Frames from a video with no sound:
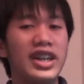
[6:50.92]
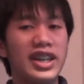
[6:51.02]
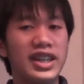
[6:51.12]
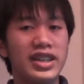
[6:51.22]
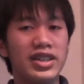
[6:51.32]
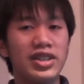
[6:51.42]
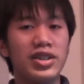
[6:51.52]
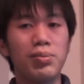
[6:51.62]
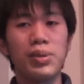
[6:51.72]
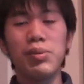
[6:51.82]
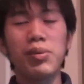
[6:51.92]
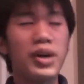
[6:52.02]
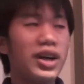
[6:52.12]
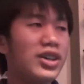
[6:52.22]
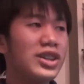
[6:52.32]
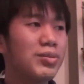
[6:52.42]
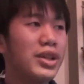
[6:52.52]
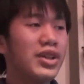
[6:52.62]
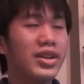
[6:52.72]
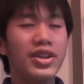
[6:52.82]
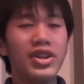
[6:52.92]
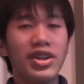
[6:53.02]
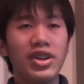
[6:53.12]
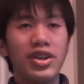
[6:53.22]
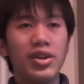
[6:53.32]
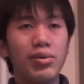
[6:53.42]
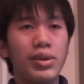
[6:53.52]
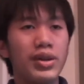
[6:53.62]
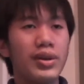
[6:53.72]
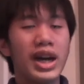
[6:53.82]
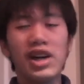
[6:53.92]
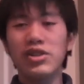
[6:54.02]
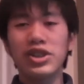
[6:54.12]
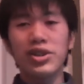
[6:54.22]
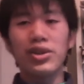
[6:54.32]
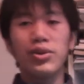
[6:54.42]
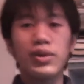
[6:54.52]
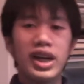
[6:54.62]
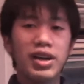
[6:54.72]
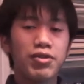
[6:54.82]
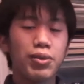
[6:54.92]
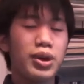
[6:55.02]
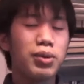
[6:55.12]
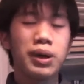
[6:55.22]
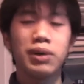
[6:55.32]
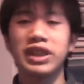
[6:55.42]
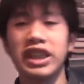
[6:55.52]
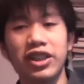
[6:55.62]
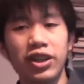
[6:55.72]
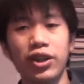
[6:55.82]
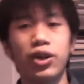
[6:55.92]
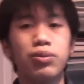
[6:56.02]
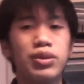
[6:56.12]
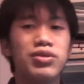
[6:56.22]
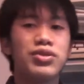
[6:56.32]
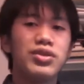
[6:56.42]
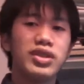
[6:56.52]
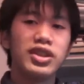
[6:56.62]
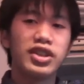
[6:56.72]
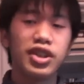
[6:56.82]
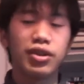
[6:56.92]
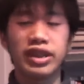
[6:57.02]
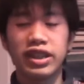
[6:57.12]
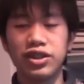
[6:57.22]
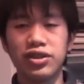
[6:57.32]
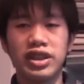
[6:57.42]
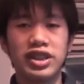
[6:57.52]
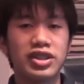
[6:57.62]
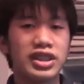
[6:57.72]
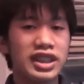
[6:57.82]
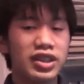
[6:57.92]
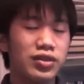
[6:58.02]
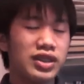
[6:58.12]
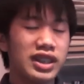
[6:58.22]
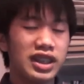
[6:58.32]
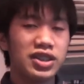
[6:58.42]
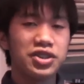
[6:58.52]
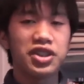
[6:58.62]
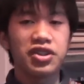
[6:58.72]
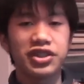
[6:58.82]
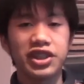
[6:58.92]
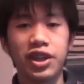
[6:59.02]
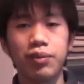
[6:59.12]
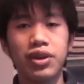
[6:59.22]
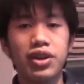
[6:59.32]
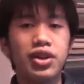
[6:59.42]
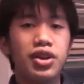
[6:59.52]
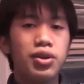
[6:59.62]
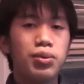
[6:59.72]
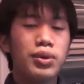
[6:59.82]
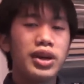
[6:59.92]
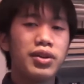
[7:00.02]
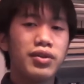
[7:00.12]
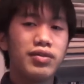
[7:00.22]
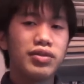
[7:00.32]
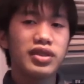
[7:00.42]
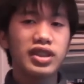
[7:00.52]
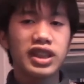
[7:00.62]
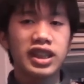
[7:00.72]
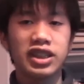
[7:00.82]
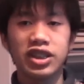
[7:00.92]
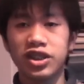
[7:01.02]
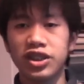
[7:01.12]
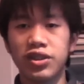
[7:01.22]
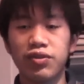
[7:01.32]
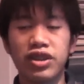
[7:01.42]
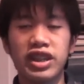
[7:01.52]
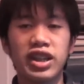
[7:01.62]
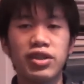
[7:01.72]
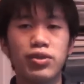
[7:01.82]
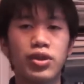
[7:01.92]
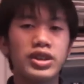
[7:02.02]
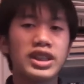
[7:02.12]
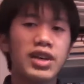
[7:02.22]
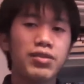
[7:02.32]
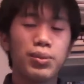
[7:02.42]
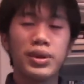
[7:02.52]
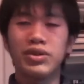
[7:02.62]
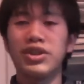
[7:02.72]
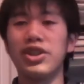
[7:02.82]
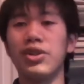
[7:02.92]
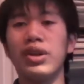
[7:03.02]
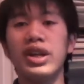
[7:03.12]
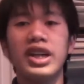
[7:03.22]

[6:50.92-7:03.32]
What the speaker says: And people might ask me, well, how do you have the willpower to keep going on with, keep doing this, because it obviously takes such a long time. Well, it's just something that you've got to have the will to do.